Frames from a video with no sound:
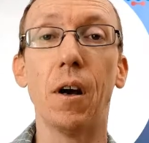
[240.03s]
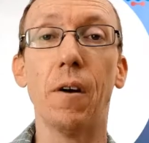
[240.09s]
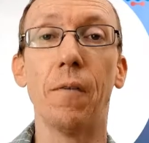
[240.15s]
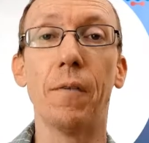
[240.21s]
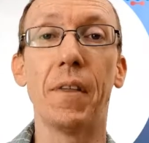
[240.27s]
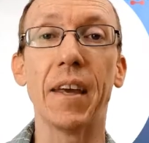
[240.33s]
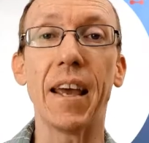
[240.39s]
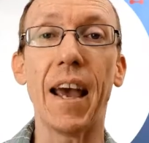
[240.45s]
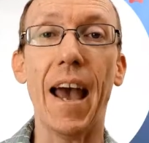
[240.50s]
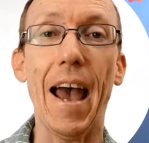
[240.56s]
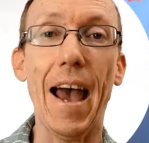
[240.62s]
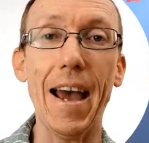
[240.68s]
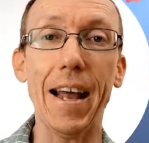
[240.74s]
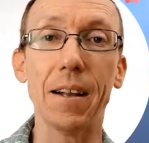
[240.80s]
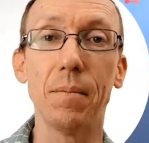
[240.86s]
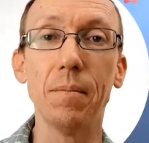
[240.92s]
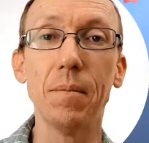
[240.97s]
of the
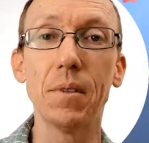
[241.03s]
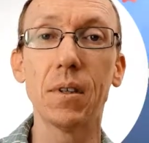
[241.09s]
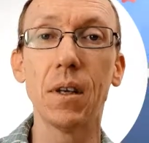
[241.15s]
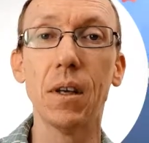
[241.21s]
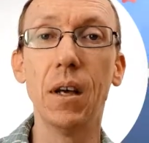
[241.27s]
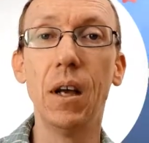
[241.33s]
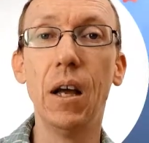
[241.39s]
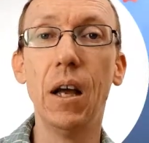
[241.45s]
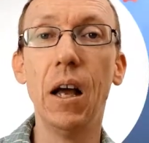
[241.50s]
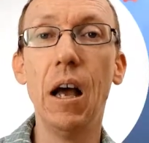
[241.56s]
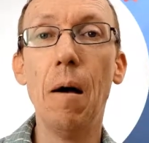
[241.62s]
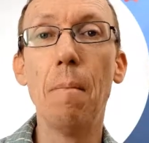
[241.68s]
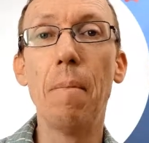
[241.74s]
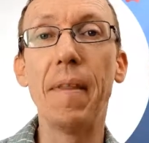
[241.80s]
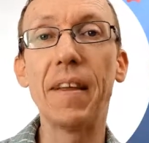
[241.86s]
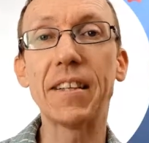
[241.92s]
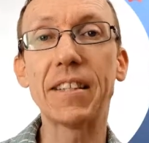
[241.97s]
atoms,
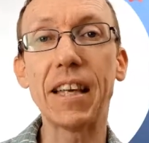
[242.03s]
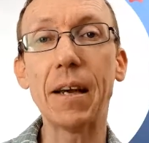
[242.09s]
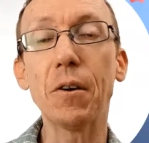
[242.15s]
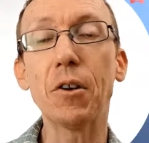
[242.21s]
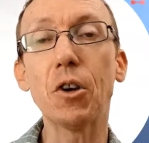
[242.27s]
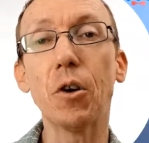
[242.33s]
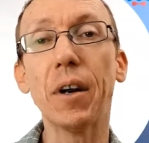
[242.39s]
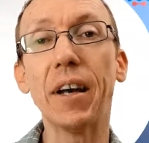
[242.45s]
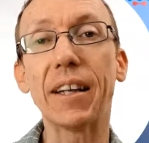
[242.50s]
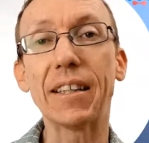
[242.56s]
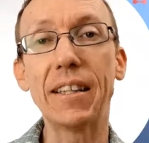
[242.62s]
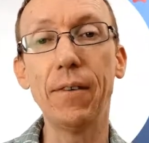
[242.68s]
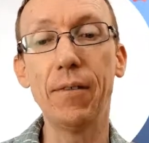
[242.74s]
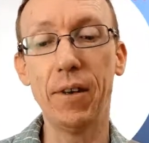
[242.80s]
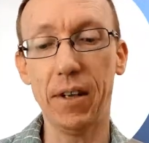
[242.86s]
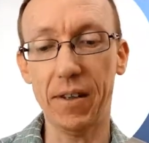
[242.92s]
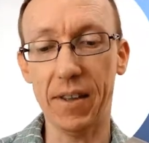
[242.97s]
but the same
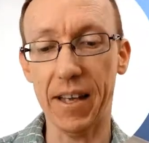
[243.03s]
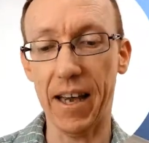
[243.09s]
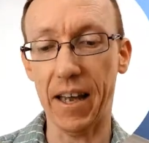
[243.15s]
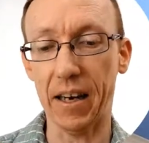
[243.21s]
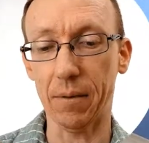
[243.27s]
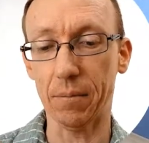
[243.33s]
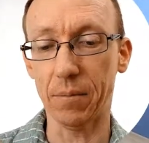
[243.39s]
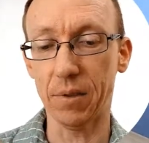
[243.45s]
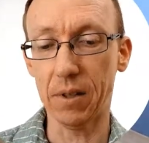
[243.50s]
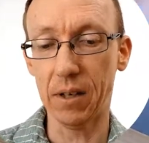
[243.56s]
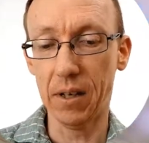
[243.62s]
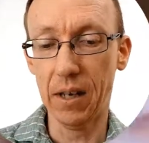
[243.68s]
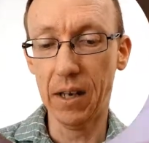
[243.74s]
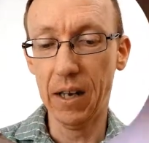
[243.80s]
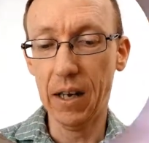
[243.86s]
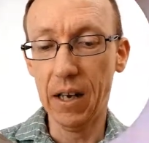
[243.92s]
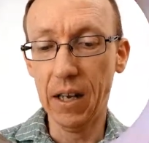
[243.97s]
connectivity of the atoms.
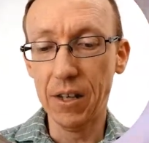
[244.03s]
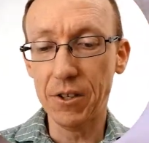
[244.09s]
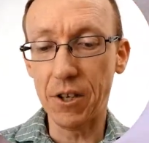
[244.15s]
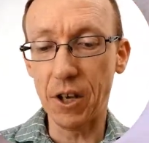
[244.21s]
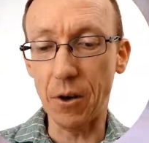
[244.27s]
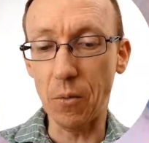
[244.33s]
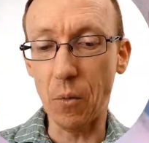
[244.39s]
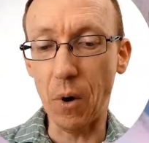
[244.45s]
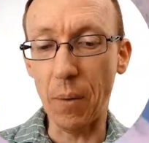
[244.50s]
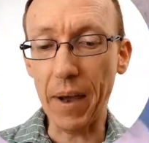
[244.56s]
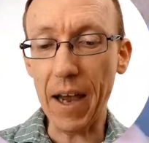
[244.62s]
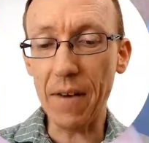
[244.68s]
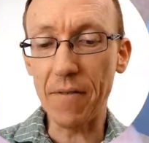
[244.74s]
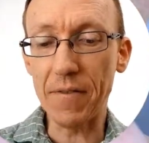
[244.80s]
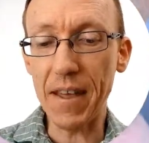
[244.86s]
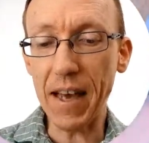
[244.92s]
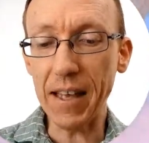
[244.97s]
So when we
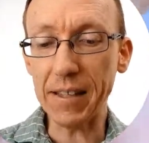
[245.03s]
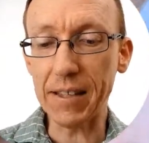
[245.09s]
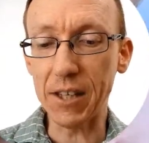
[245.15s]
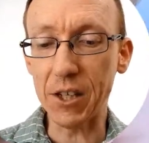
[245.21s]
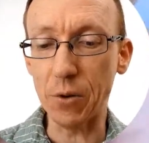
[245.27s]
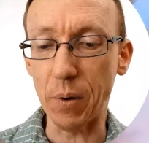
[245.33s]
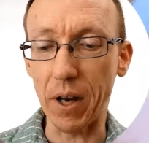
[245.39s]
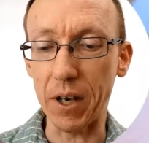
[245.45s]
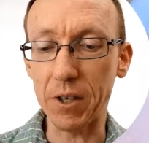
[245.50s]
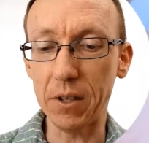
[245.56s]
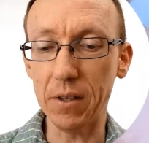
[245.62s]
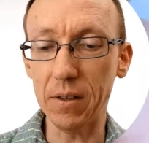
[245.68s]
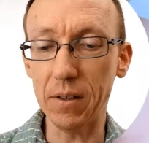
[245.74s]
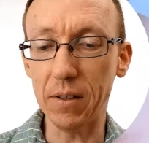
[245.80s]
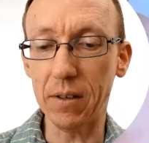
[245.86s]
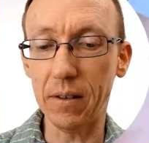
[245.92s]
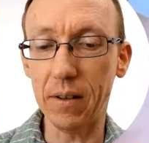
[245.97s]
have that
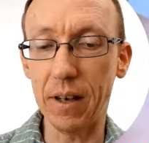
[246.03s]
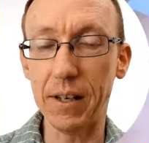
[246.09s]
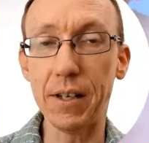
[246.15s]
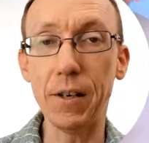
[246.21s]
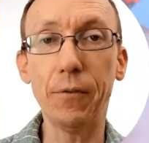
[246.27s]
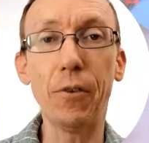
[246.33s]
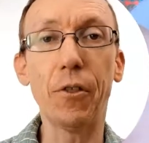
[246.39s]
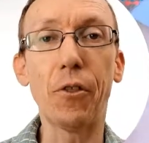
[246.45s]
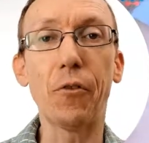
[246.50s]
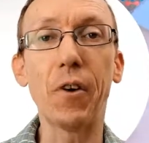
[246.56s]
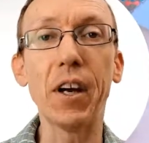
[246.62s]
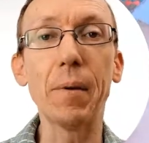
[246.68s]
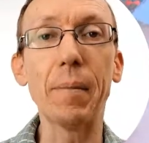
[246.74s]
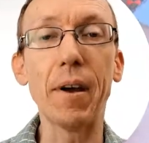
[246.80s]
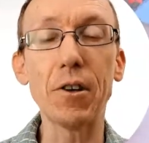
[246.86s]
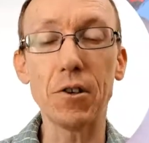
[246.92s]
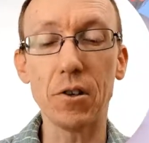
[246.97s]
situation, a different
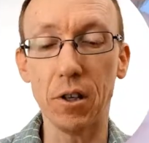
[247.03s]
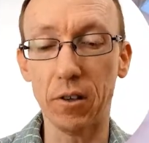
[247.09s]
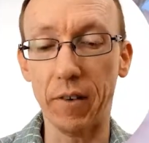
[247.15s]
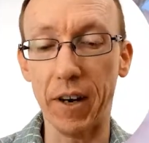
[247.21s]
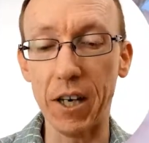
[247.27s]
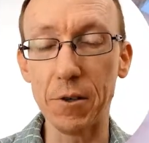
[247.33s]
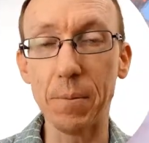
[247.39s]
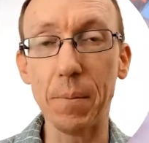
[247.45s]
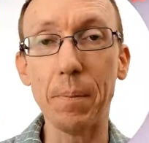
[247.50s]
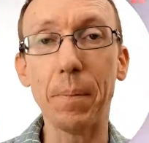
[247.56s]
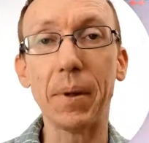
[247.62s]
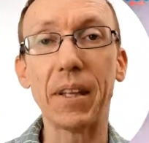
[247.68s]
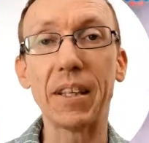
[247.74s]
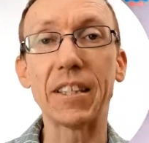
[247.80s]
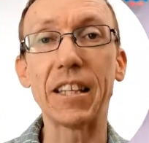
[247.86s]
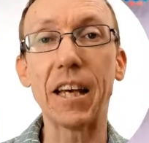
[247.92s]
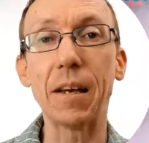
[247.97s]
three-dimensional arrangement but
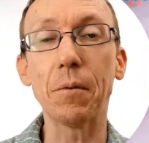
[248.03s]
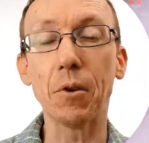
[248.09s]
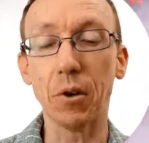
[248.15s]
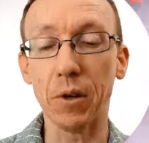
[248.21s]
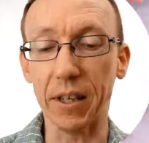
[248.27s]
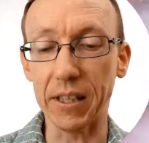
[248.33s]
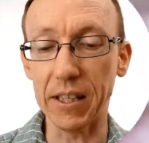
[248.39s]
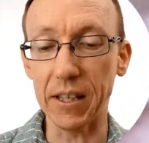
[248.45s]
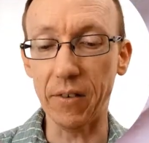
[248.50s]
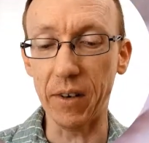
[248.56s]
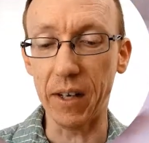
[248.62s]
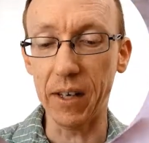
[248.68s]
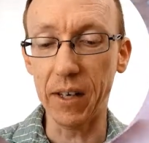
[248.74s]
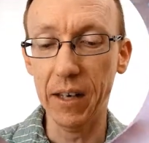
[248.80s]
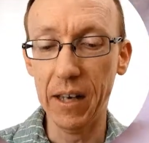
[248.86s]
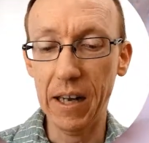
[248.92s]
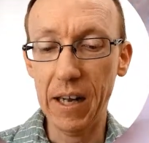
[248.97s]
the same
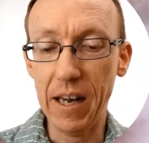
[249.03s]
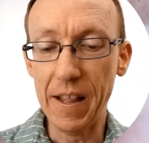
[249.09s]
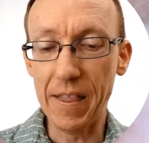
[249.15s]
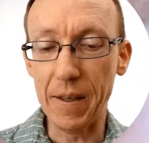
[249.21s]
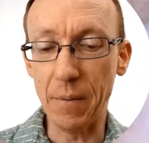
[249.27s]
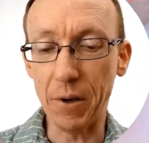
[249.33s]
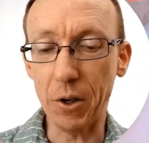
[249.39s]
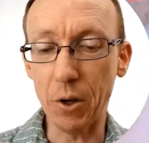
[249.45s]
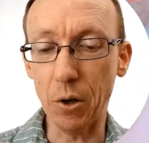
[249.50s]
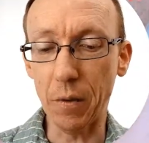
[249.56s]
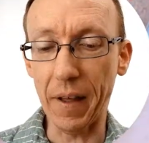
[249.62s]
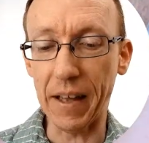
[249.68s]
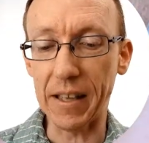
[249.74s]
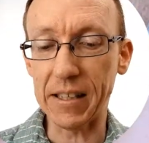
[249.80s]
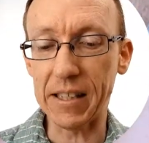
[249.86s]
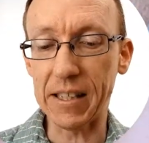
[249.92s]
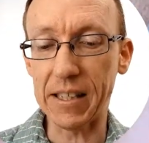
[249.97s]
connectivity, then we call
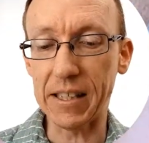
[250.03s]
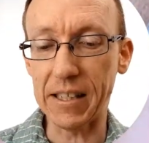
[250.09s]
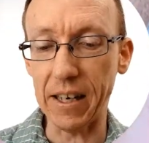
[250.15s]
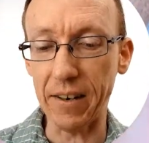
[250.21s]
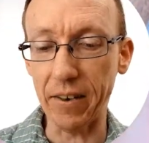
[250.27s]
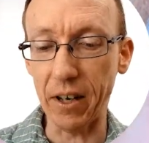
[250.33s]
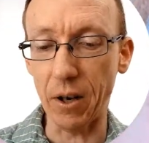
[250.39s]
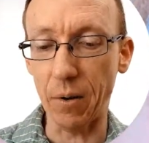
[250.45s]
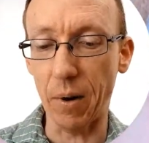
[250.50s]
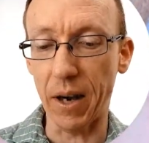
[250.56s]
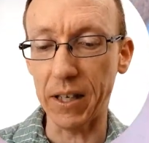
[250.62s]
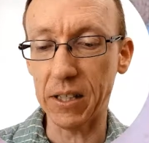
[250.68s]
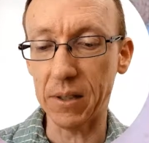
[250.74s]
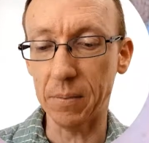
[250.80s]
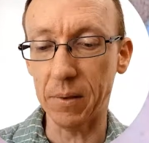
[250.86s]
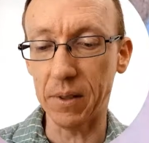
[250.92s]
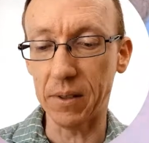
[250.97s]
that
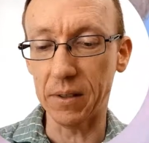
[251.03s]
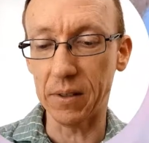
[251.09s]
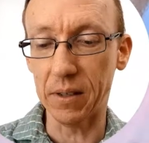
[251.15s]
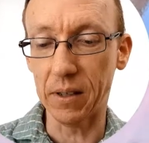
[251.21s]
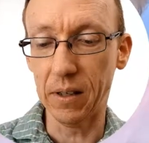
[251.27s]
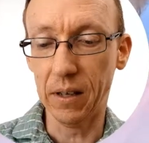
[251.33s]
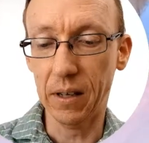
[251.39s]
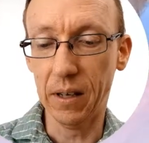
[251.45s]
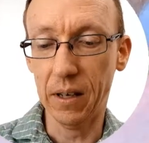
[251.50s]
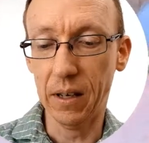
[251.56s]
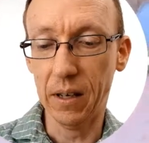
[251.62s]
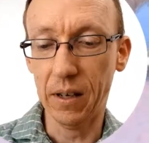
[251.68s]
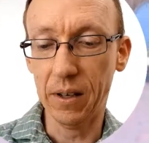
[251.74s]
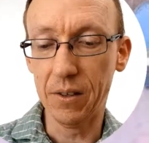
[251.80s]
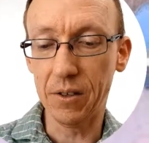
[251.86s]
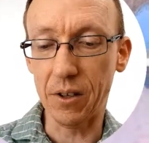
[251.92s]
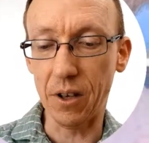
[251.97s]
stereoisomers.
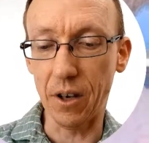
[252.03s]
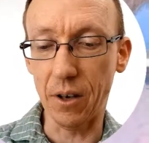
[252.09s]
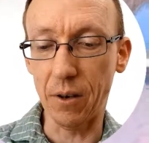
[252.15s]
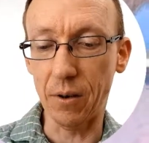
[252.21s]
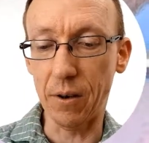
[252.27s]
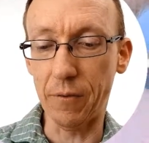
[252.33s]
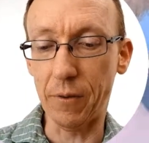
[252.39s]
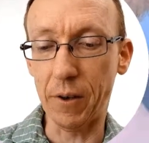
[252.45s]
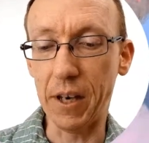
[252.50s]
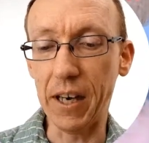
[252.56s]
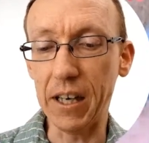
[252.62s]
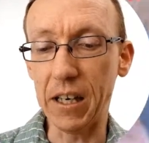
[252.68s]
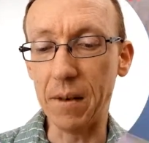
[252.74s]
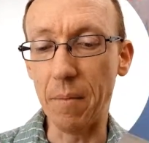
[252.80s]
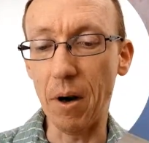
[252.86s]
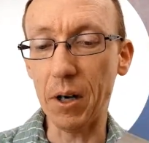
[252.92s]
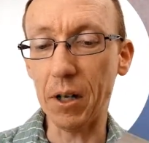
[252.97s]
So if you need
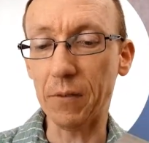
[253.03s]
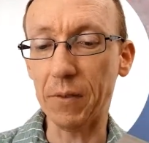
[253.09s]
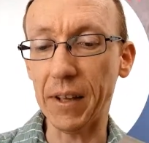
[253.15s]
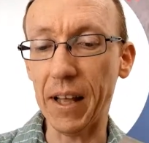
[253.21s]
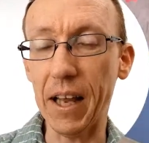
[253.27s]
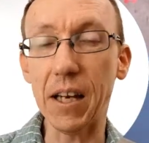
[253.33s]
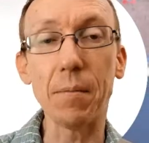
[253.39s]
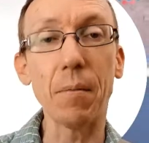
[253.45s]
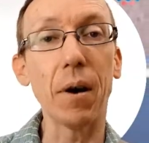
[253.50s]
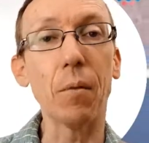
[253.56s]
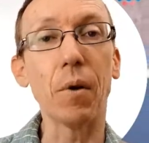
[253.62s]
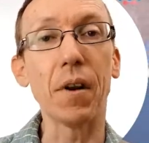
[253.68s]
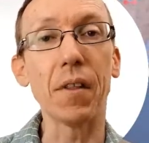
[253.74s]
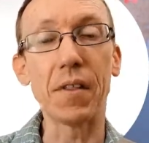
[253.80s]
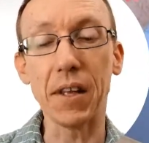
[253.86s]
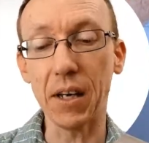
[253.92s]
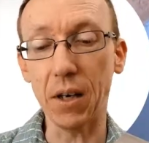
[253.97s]
a mnemonic for that, you might
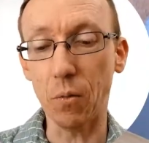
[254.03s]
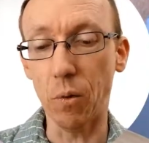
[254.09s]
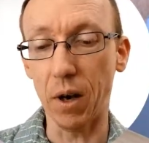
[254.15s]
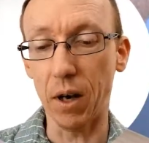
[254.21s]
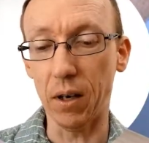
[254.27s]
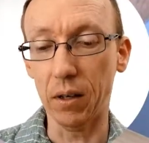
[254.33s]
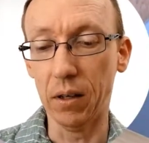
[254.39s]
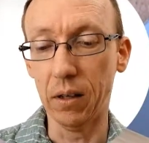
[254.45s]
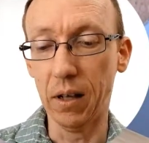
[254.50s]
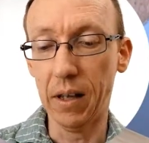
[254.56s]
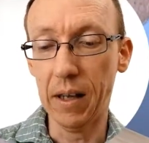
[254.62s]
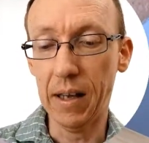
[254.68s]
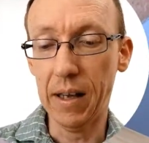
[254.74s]
want to think, well,